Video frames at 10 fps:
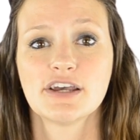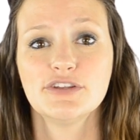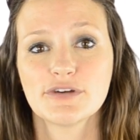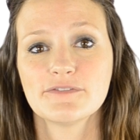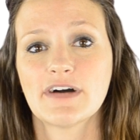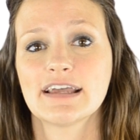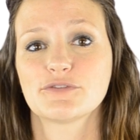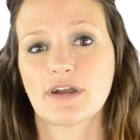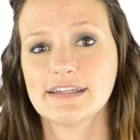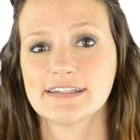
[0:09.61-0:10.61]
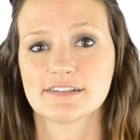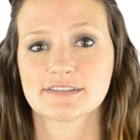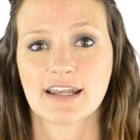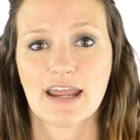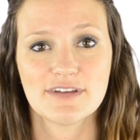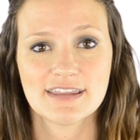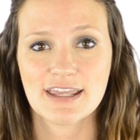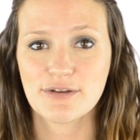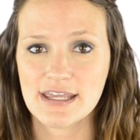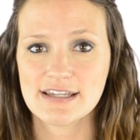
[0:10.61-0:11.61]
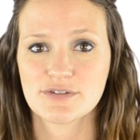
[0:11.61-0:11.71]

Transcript: you can find great deals on everything you need